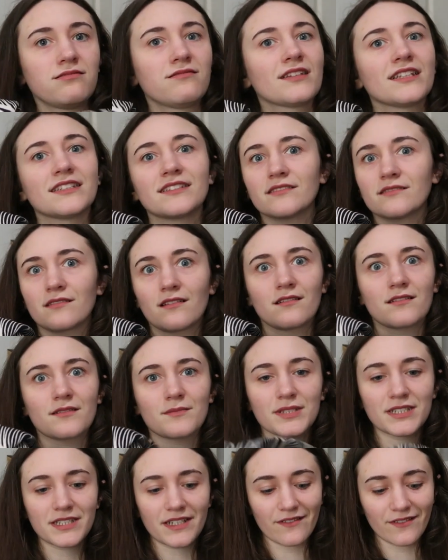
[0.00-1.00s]
is a lot
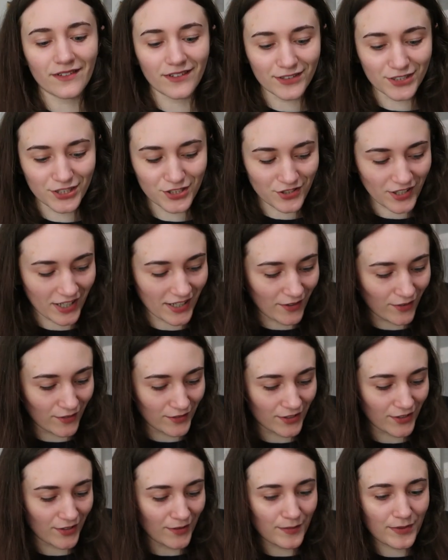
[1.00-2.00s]
of material to try and
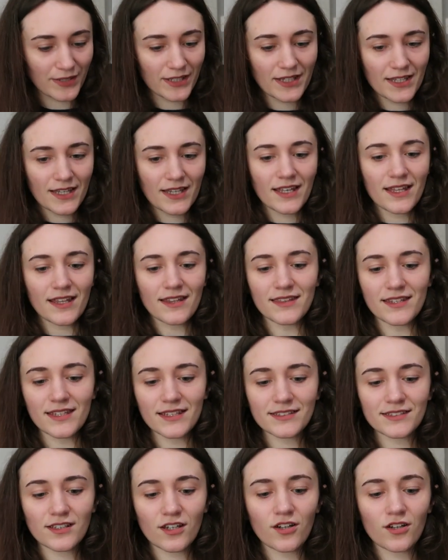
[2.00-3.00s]
hold up.
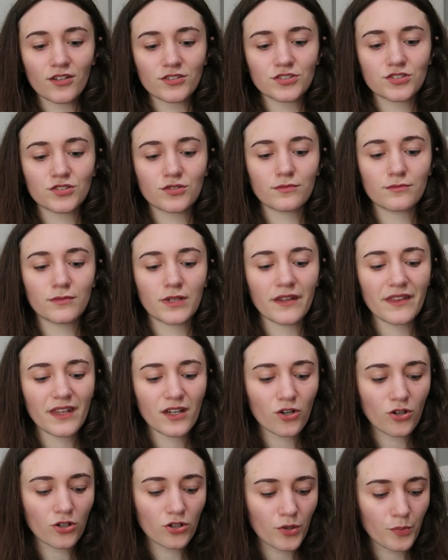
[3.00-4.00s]
These are some, are they
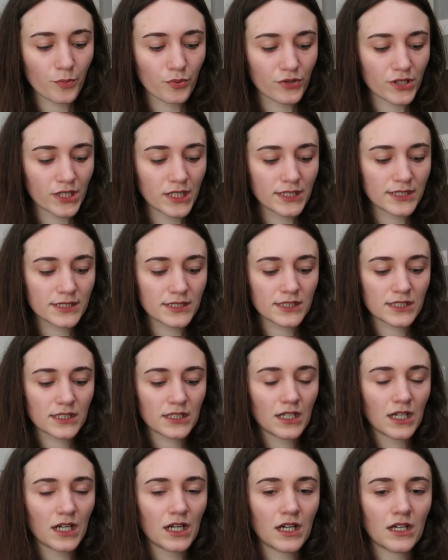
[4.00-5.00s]
called capris?
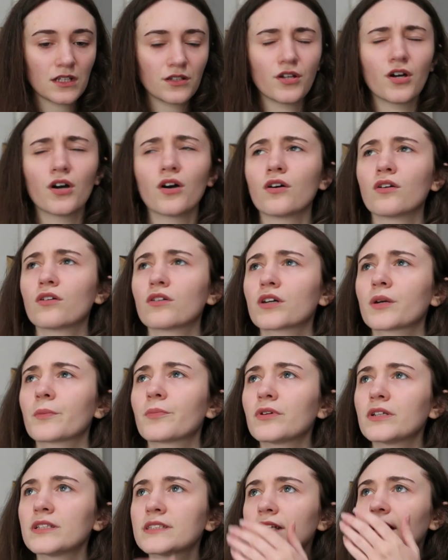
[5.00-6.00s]
No,
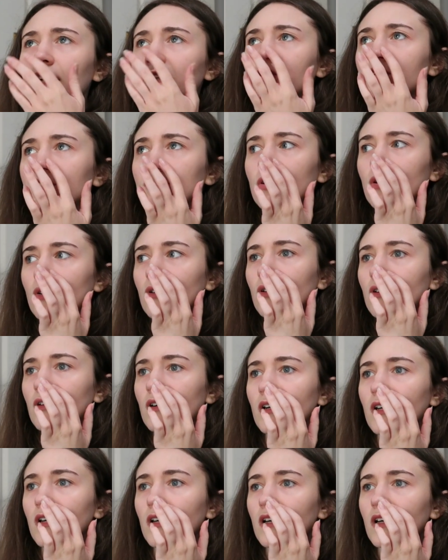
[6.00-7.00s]
capris are like short.
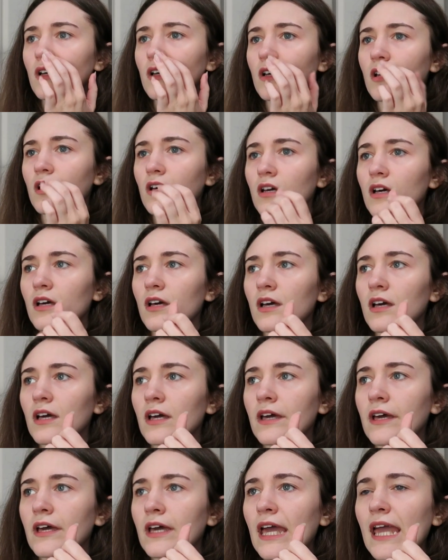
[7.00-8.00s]

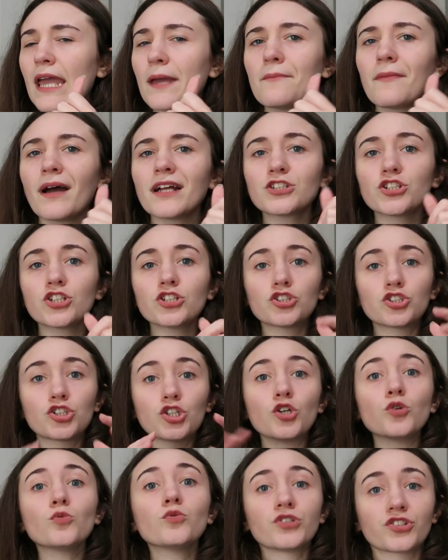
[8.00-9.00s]
Imagine
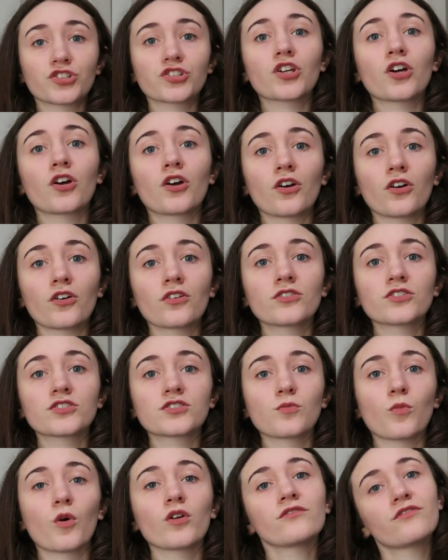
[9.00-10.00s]
2
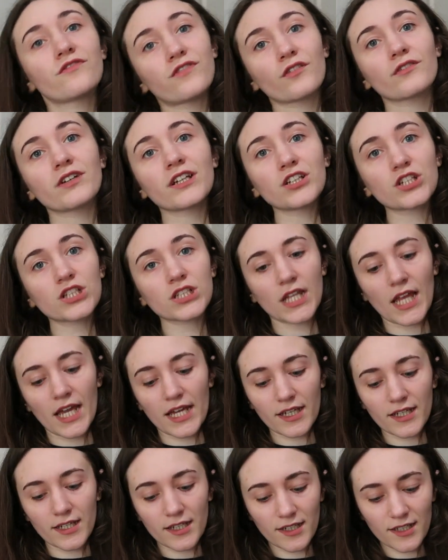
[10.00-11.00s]
skirts, one for each
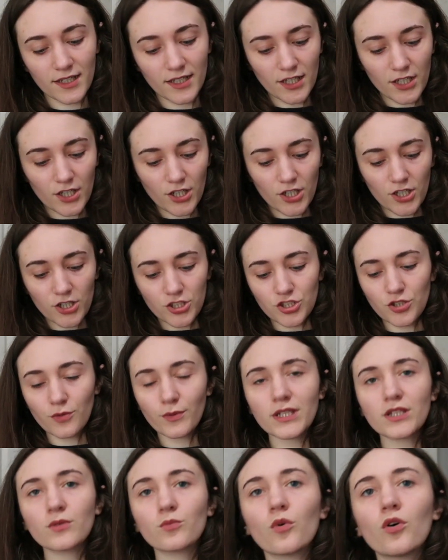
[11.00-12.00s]
leg. Do you know
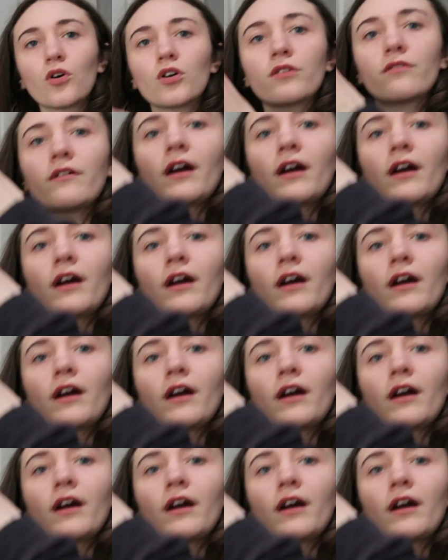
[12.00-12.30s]
when you walk